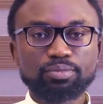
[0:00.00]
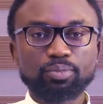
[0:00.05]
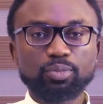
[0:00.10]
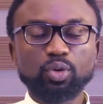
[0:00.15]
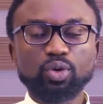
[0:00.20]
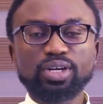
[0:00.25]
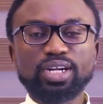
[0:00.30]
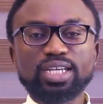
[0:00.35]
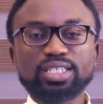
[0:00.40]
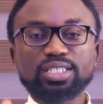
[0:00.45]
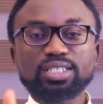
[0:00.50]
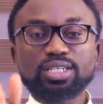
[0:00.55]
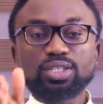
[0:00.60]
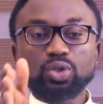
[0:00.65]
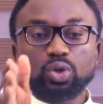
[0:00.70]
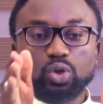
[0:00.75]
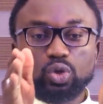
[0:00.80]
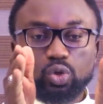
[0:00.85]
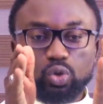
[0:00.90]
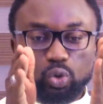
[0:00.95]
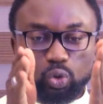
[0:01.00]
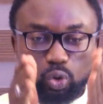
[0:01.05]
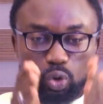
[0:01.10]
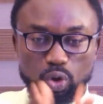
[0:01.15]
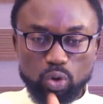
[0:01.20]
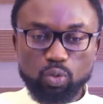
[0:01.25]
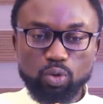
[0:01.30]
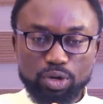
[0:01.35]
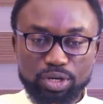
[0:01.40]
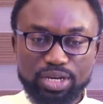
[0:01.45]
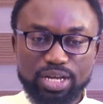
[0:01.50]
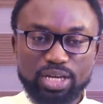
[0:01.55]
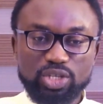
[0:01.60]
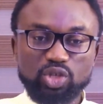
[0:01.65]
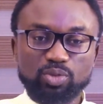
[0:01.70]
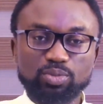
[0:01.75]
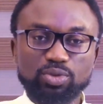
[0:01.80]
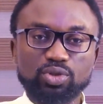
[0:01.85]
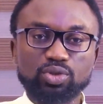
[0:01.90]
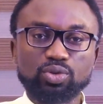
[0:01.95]
Procrastinators know what they are
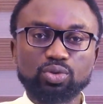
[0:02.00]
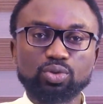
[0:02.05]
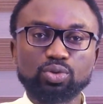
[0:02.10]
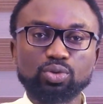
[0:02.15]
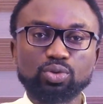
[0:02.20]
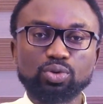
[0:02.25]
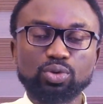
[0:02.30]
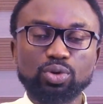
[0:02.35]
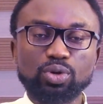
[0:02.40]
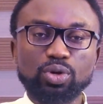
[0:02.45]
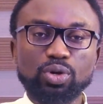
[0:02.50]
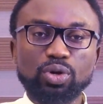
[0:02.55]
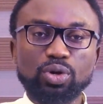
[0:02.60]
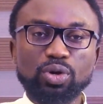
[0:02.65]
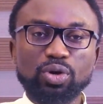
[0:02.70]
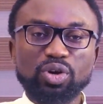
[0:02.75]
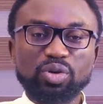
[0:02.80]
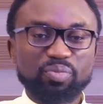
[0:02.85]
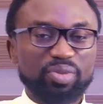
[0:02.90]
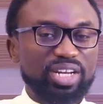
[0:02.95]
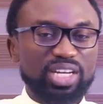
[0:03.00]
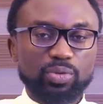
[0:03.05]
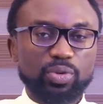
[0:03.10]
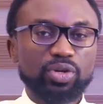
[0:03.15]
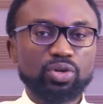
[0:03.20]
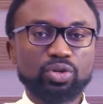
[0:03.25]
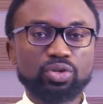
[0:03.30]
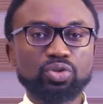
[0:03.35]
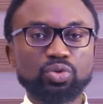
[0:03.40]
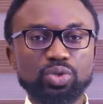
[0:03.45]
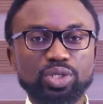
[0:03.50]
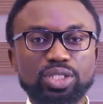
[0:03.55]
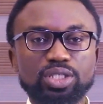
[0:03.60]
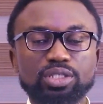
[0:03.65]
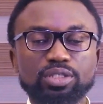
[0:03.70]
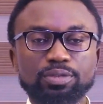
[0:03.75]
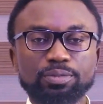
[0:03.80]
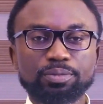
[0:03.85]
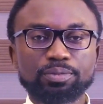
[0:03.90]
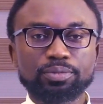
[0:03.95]
supposed to do, but they will not do
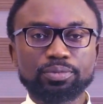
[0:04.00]
it.